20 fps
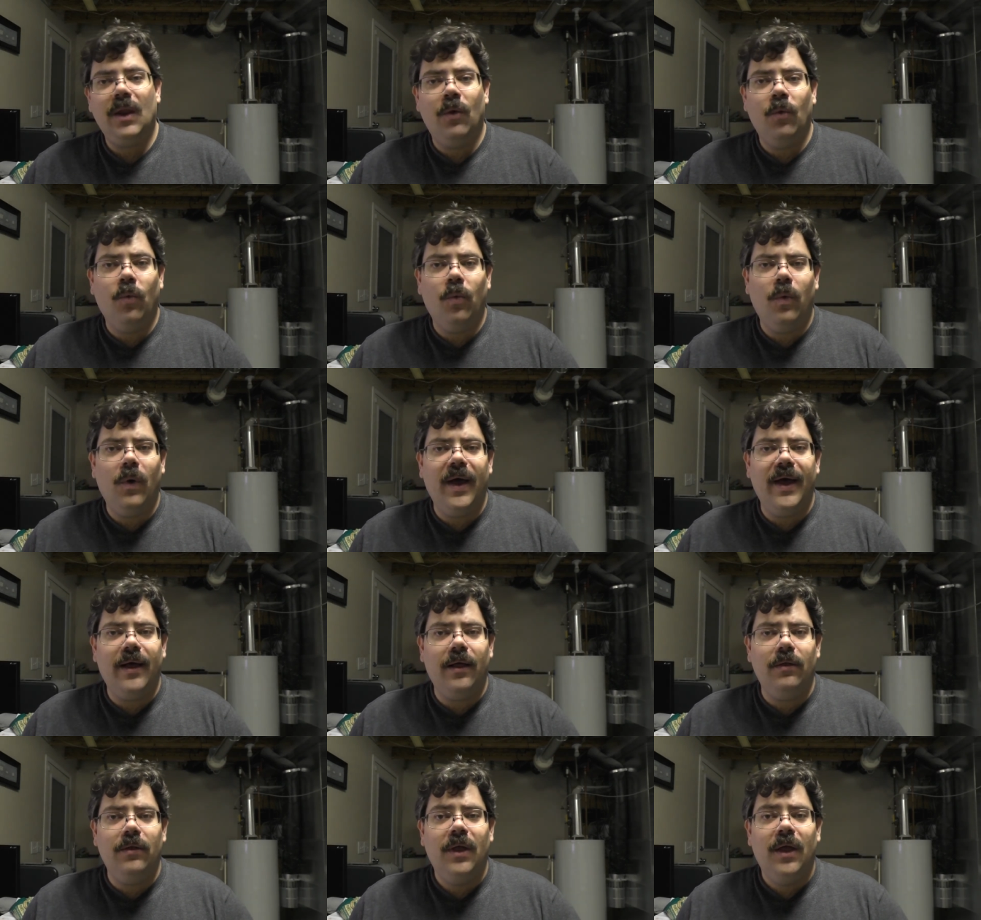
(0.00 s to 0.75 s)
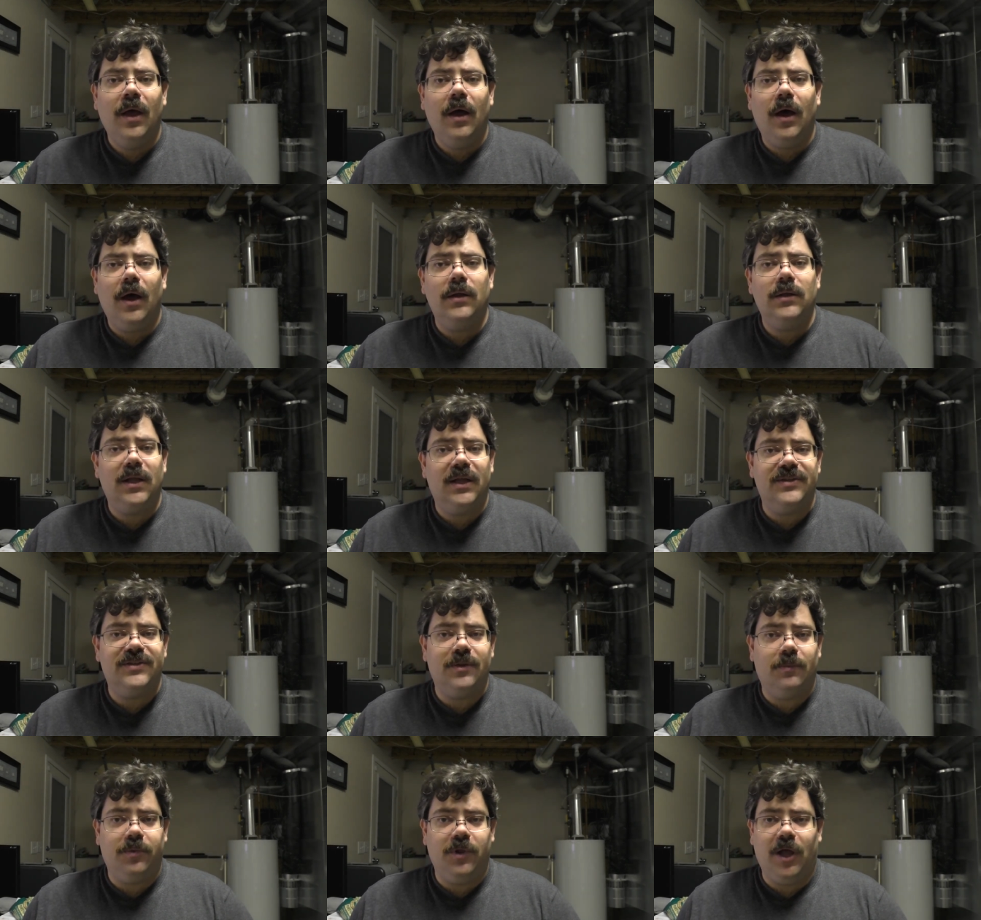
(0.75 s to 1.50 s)
Well,
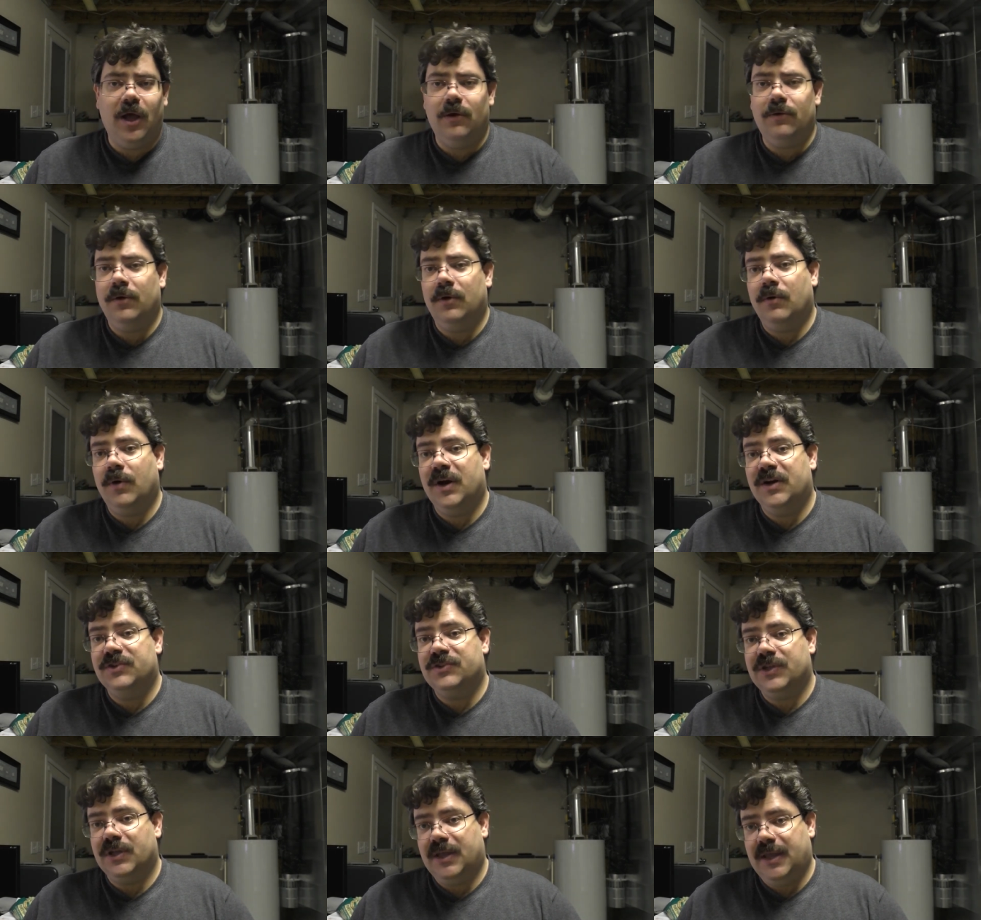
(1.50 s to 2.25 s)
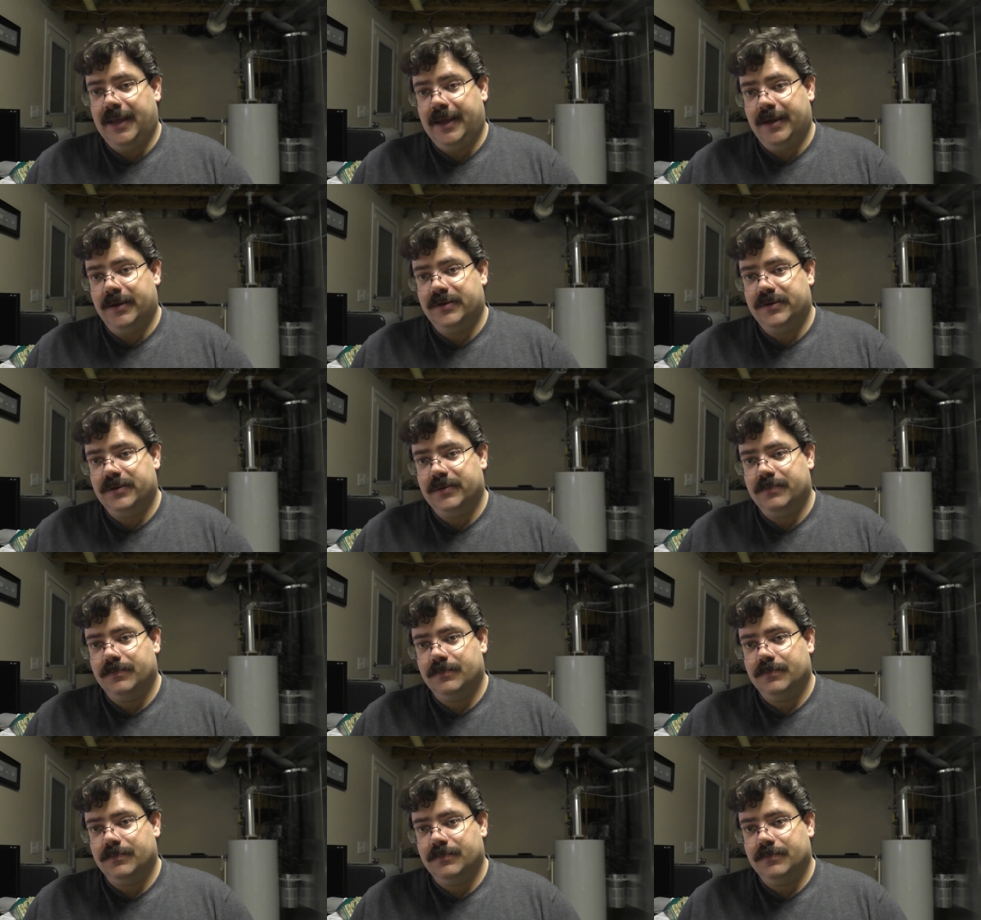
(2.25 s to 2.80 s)
unless the plot requires they can't.